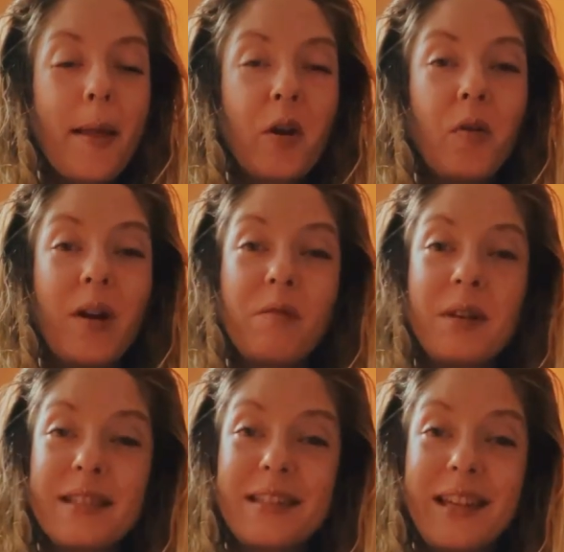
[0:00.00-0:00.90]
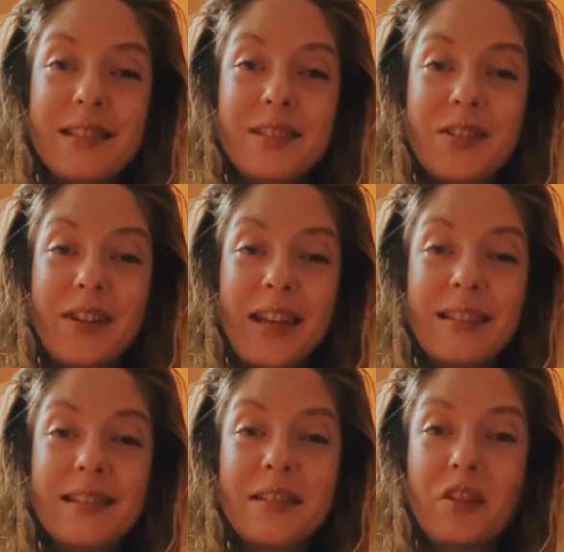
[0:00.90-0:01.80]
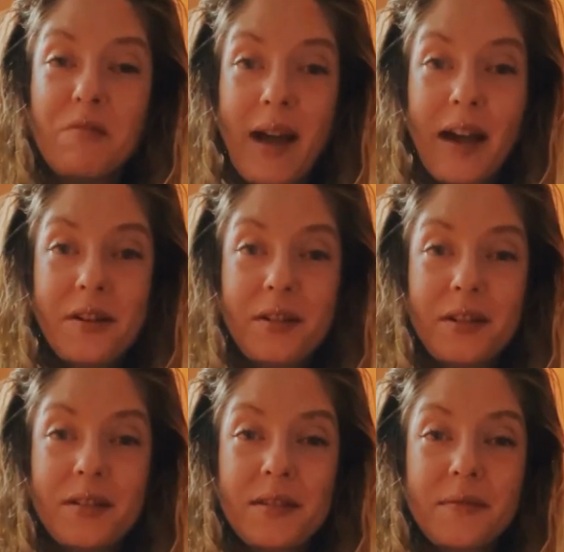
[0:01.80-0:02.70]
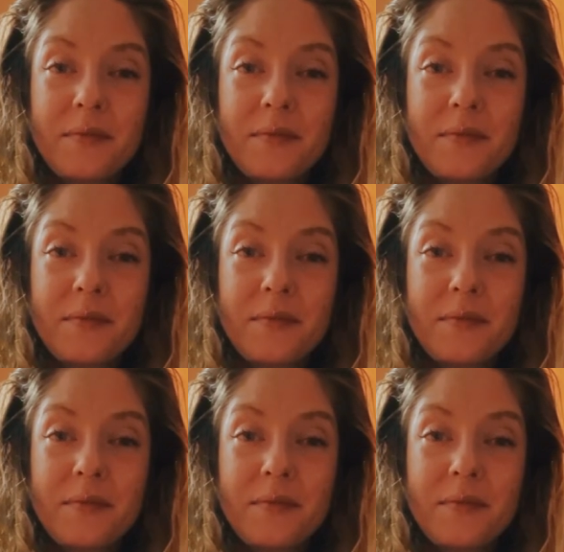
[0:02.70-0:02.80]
who I was yesterday still matters.